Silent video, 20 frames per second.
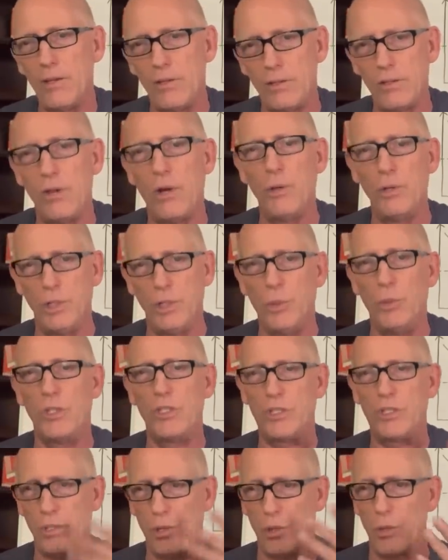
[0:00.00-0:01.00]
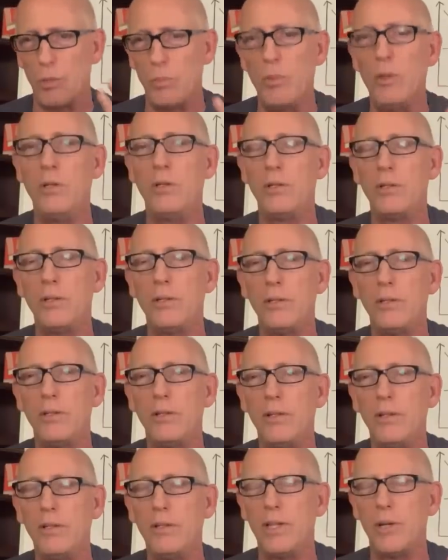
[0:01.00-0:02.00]
Don't you assume
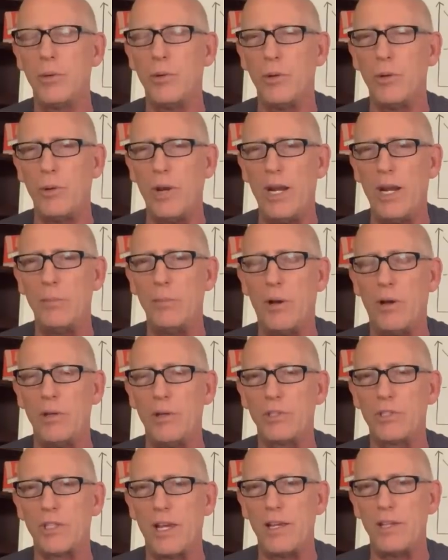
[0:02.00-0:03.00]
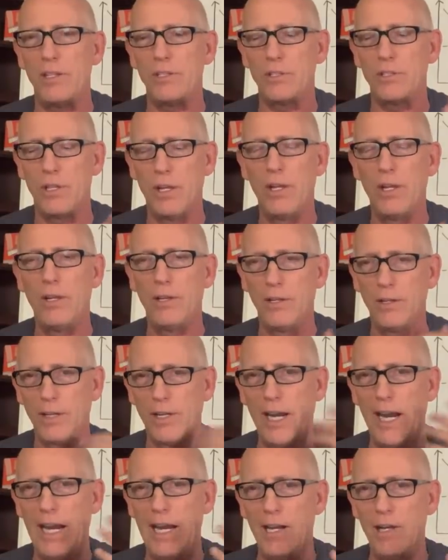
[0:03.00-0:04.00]
that when Rand Paul says
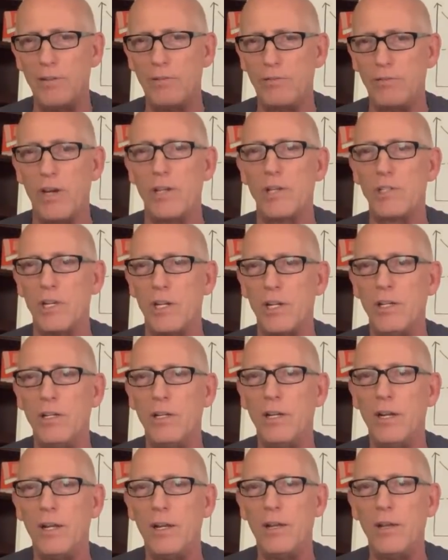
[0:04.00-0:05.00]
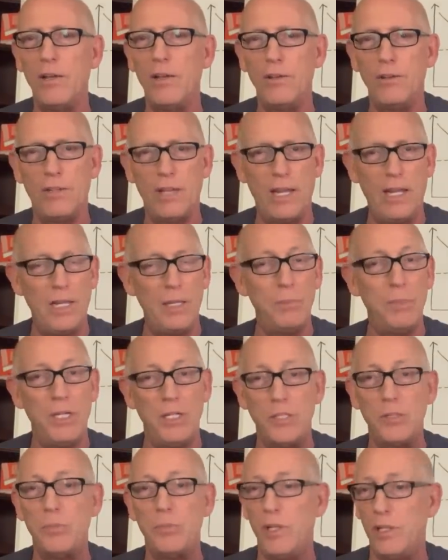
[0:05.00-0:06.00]
gain of function, that he
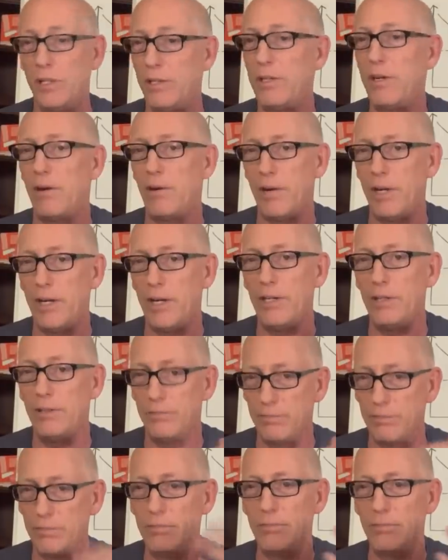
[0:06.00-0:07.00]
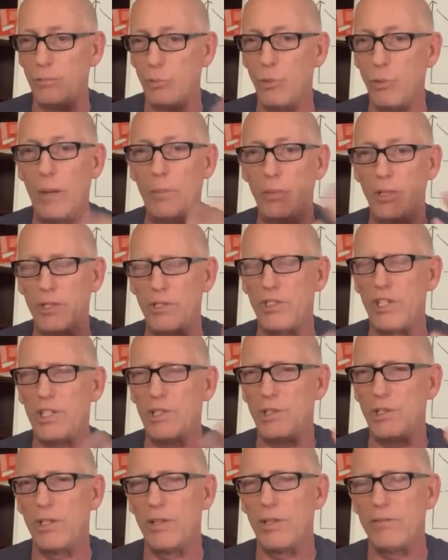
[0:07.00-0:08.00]
means military
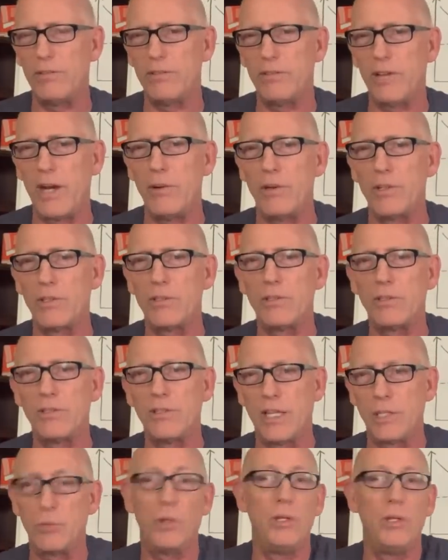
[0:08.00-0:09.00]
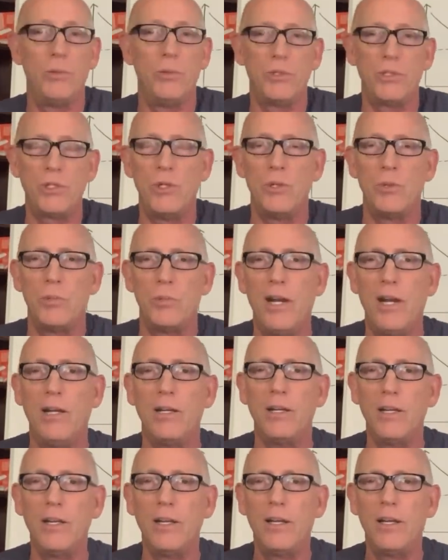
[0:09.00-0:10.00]
weaponization of a virus. That's what you assume, right?
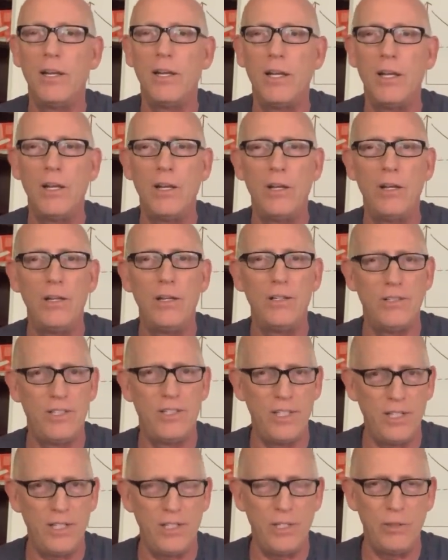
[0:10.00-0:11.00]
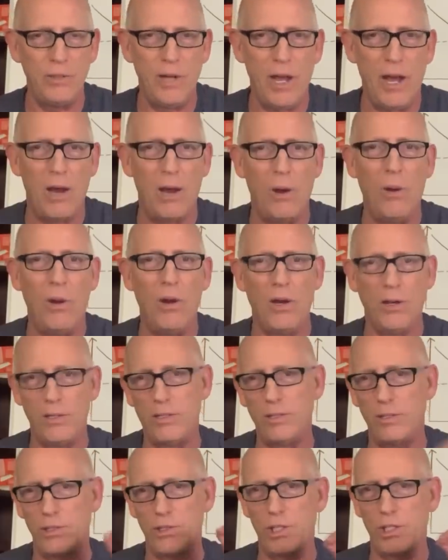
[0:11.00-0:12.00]
Did you know
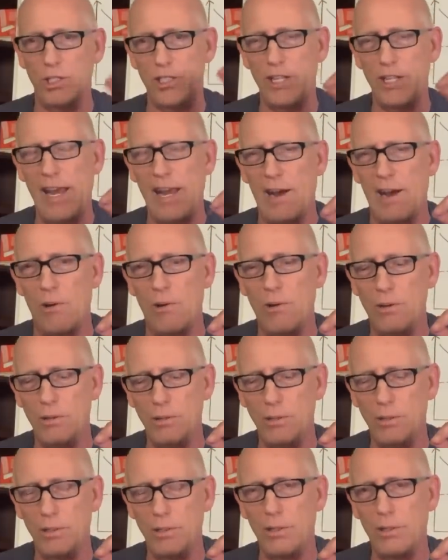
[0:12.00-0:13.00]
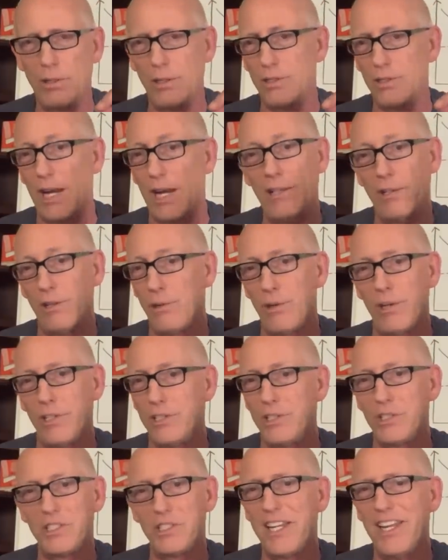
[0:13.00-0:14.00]
until just now, because I learned it
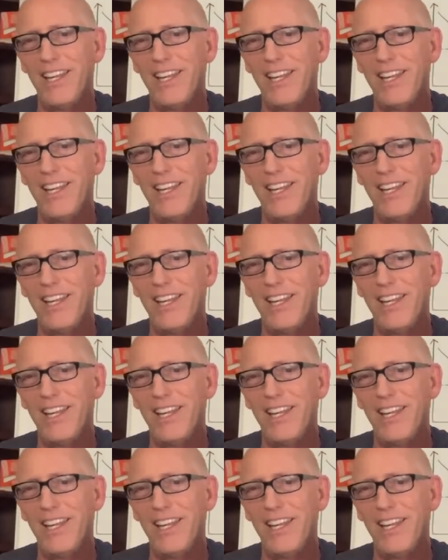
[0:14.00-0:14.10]
just now,